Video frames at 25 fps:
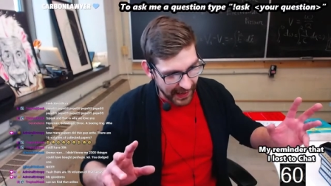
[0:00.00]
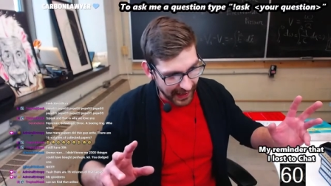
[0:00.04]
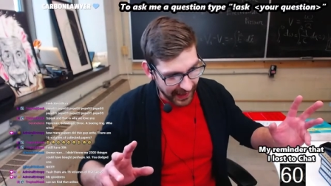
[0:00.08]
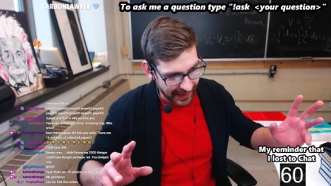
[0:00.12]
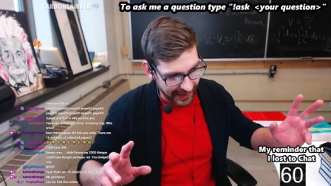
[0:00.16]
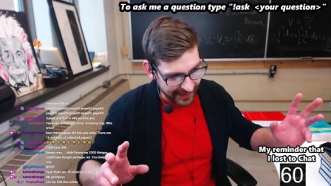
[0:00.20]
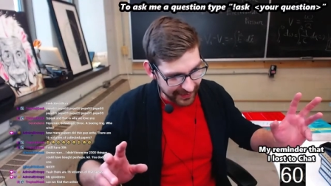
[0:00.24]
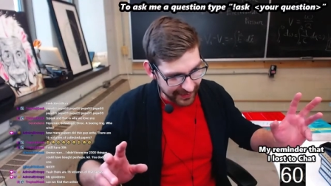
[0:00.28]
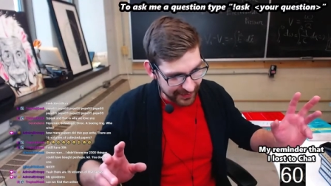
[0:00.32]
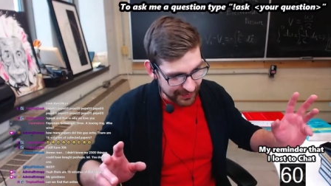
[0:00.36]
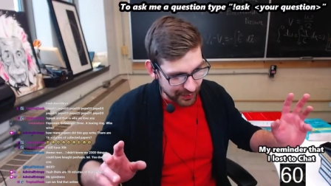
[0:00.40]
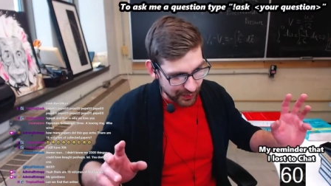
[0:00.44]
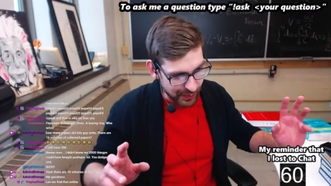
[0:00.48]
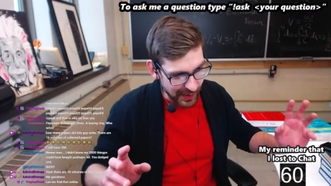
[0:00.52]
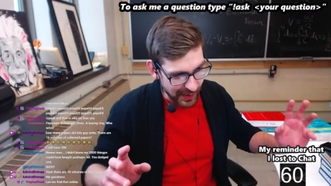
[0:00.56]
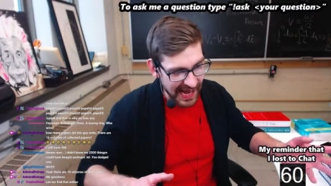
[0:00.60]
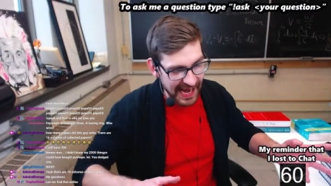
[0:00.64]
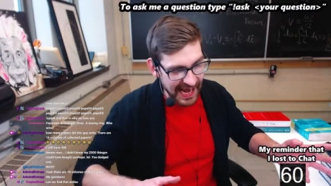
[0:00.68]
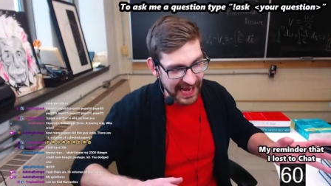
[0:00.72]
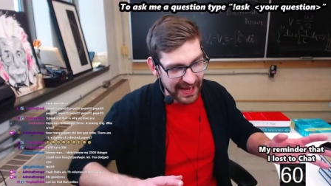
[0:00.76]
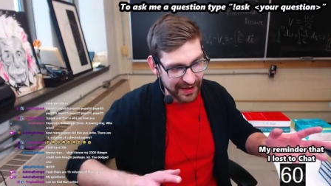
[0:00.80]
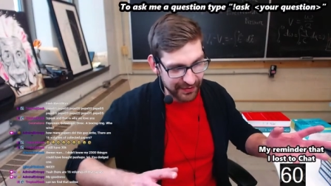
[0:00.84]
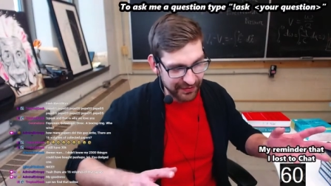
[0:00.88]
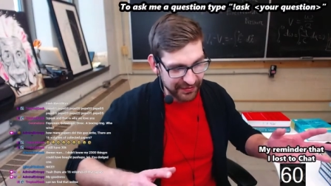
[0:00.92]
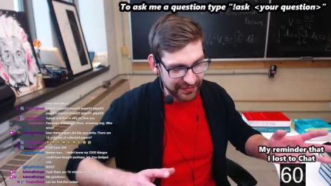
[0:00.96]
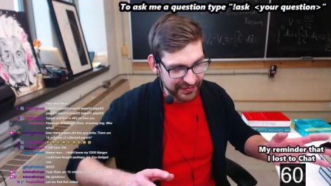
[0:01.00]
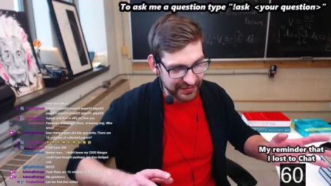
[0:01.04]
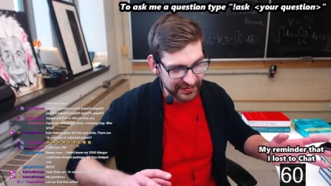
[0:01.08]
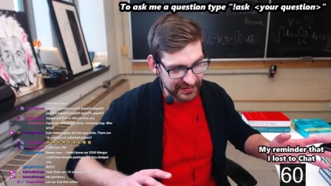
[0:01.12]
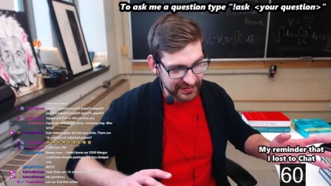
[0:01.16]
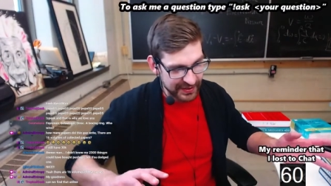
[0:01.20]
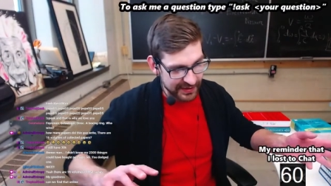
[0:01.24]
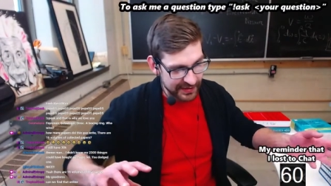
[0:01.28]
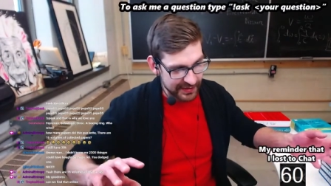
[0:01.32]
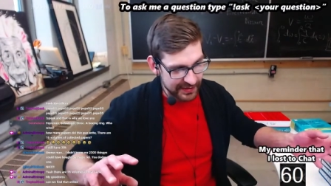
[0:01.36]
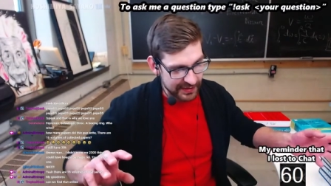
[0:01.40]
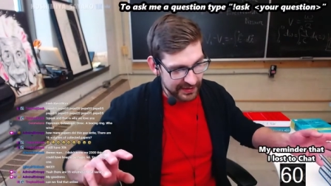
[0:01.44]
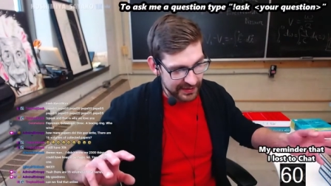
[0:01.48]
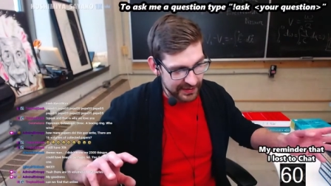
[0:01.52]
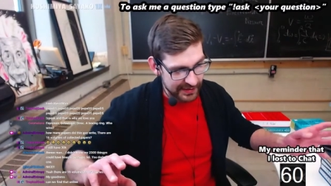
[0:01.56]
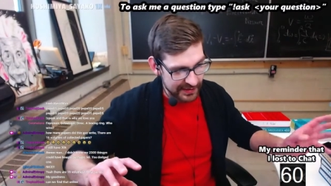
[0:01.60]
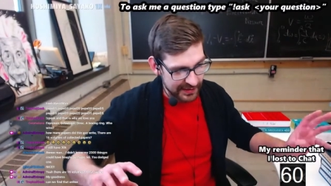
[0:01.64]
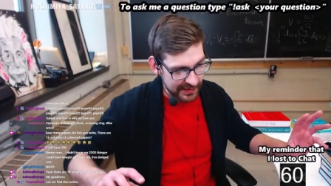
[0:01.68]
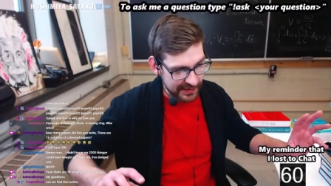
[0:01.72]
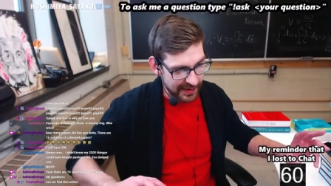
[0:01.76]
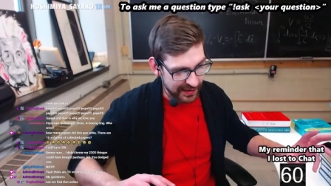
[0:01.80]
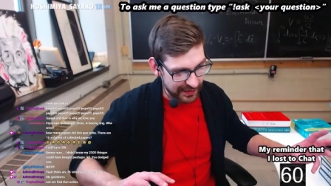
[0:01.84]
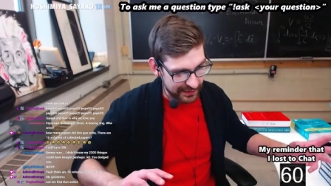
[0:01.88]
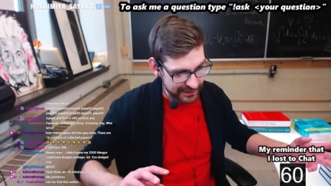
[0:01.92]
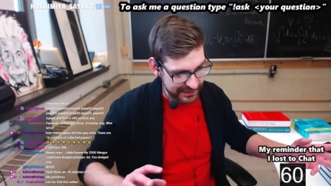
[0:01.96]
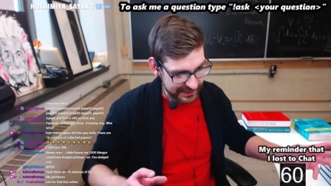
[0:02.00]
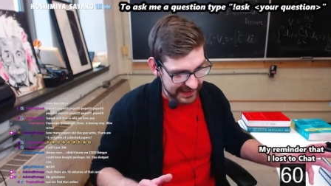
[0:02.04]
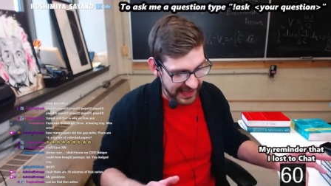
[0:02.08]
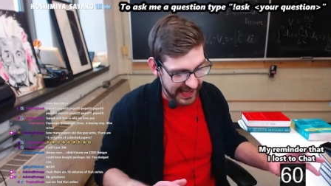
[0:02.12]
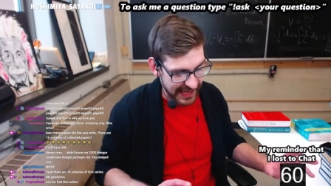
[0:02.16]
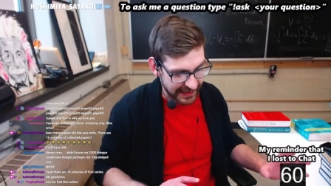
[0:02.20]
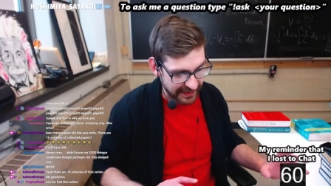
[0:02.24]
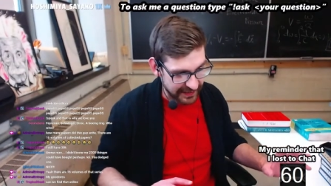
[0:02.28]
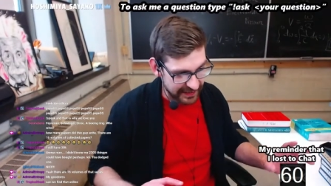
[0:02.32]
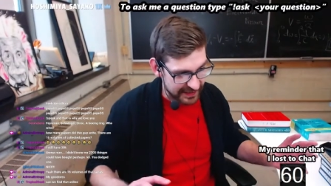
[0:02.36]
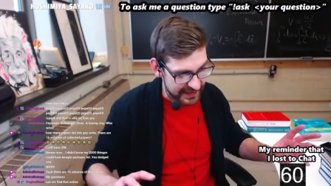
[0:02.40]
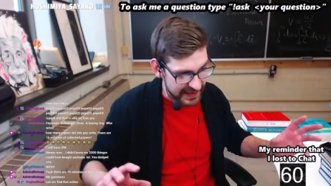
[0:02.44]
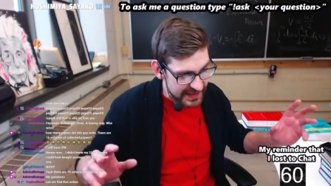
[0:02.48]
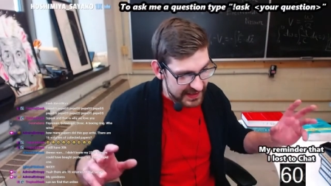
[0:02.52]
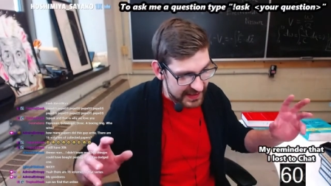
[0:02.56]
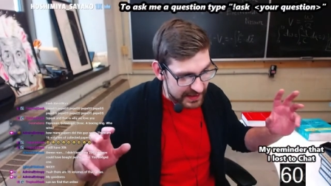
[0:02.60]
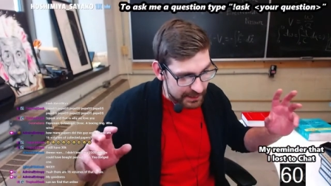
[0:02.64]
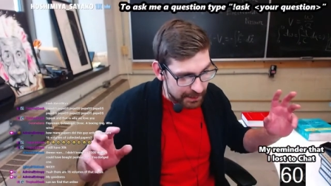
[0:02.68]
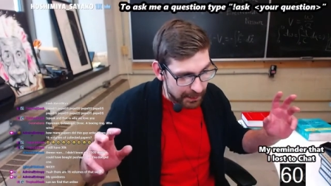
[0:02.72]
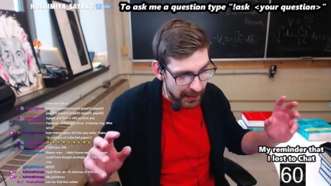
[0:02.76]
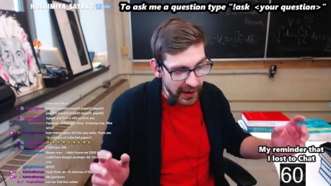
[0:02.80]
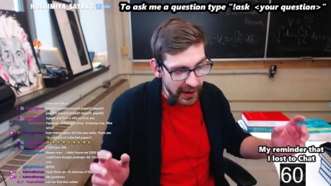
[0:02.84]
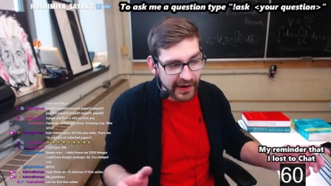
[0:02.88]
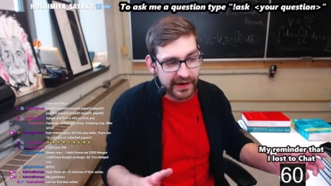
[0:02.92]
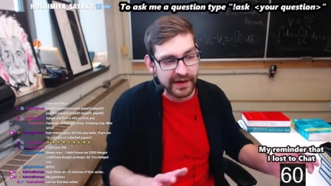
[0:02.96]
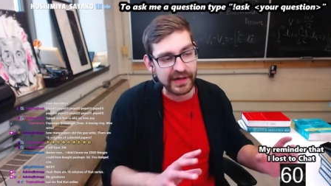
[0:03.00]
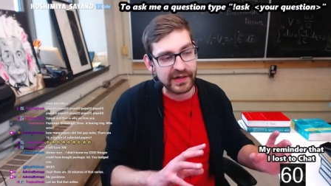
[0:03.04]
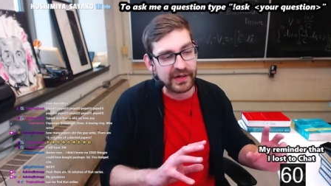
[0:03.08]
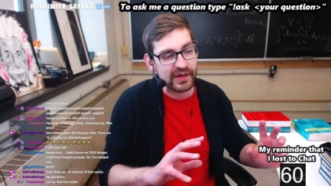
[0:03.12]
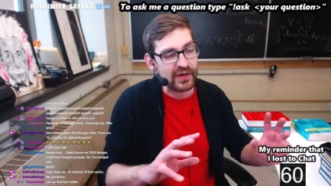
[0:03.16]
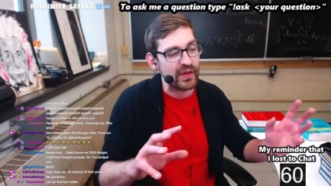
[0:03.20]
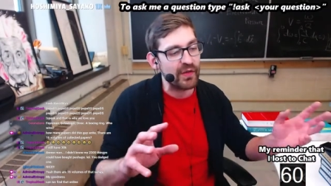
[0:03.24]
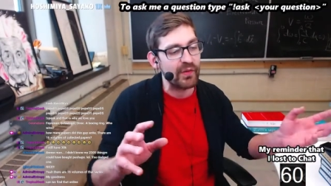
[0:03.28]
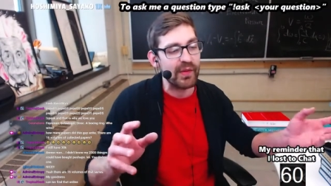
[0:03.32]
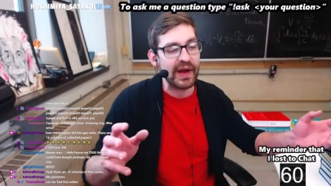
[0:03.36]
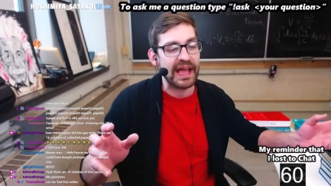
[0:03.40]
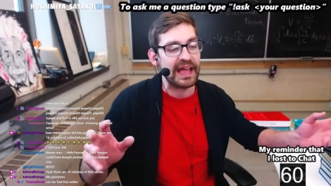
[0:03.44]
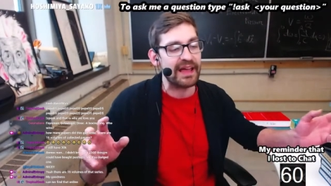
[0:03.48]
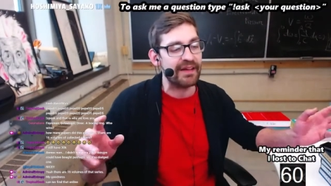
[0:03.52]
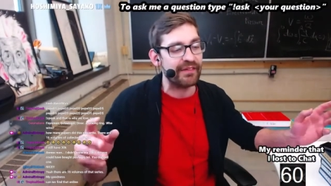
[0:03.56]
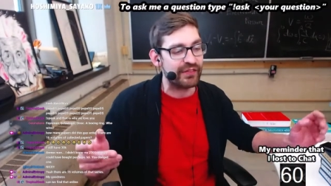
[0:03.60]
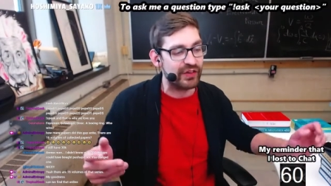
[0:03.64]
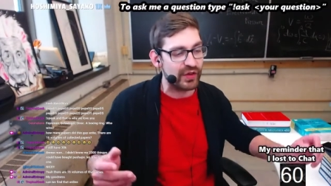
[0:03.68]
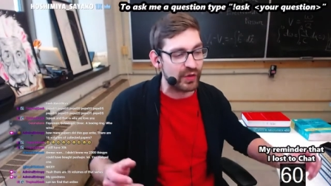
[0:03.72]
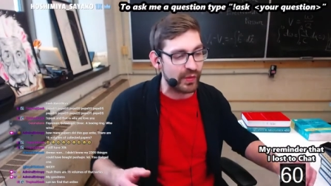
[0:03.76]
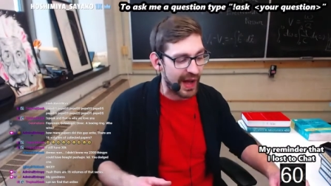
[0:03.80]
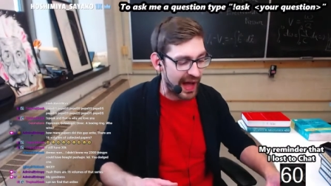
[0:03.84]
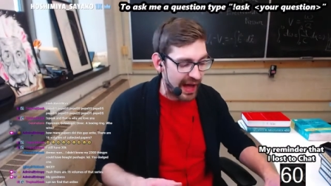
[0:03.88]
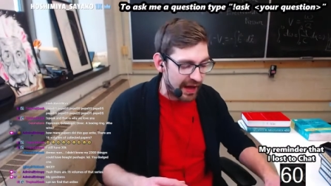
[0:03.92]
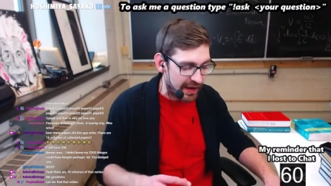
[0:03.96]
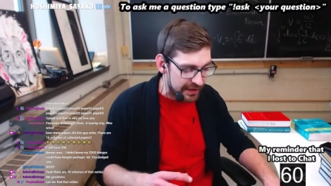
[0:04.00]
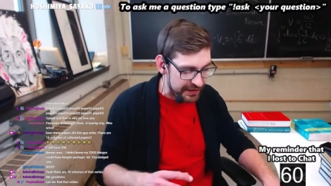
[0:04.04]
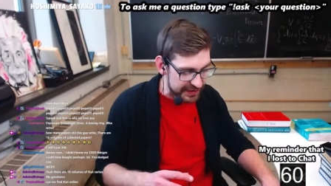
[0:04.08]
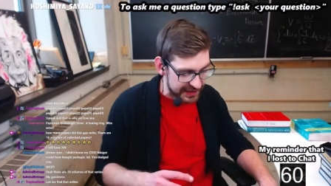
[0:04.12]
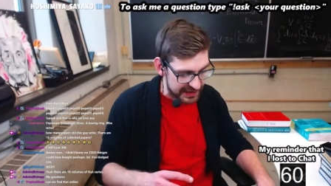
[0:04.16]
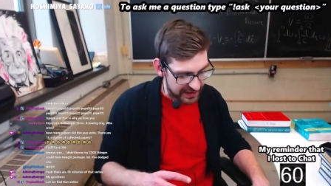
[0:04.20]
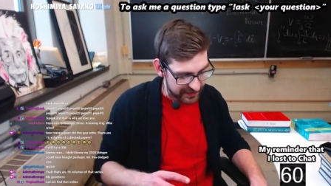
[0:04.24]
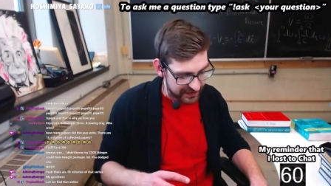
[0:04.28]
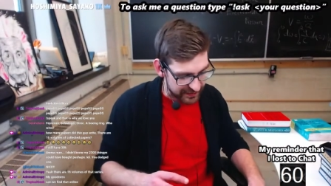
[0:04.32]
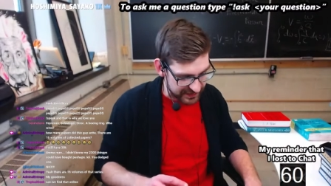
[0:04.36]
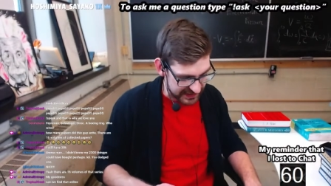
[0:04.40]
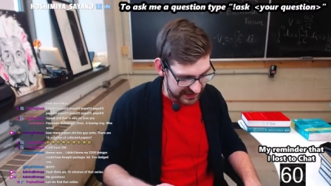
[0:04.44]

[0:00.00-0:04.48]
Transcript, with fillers: and waves of light, the particle wave duality of